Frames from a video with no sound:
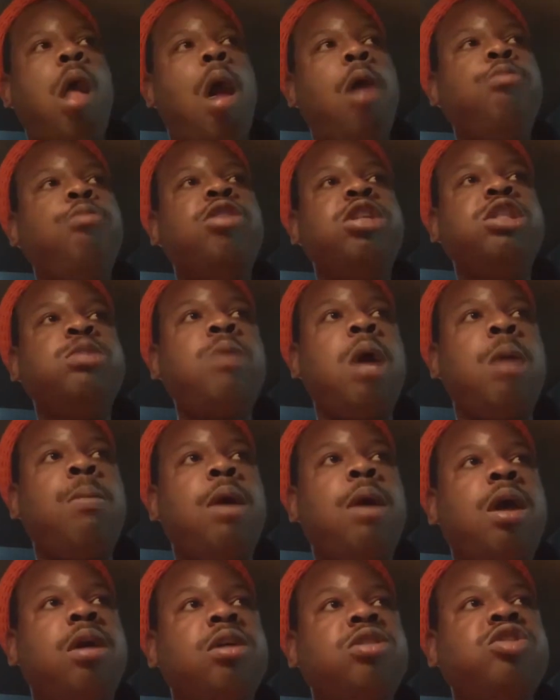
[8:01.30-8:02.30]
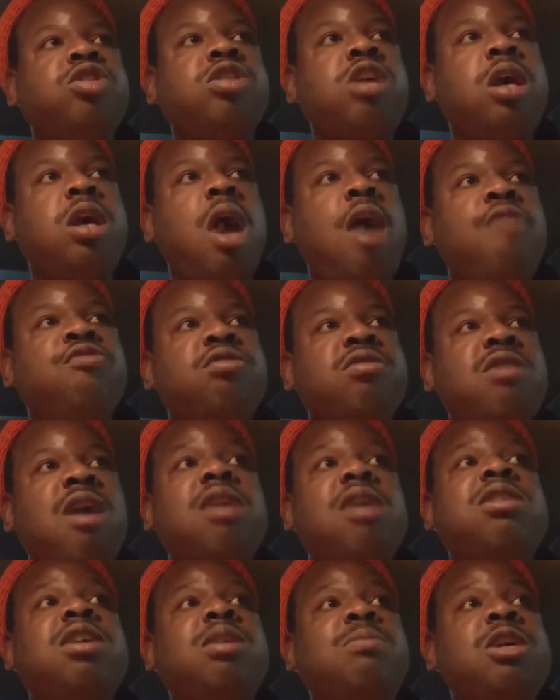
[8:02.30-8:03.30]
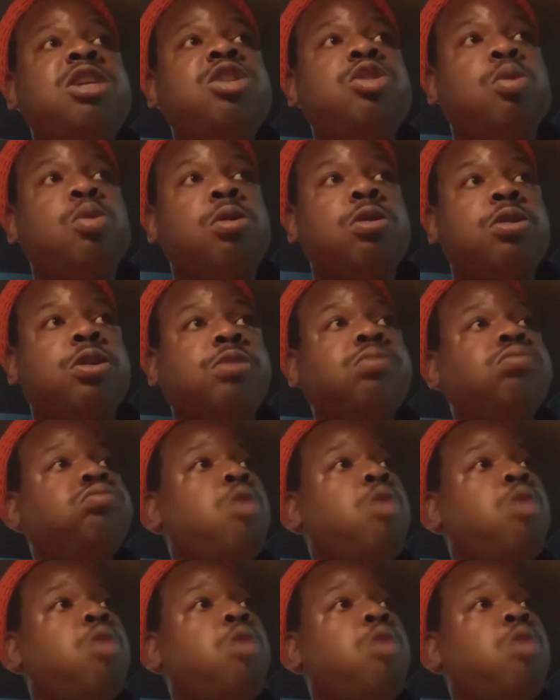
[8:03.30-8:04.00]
This Popeyes say after 9 days make the order.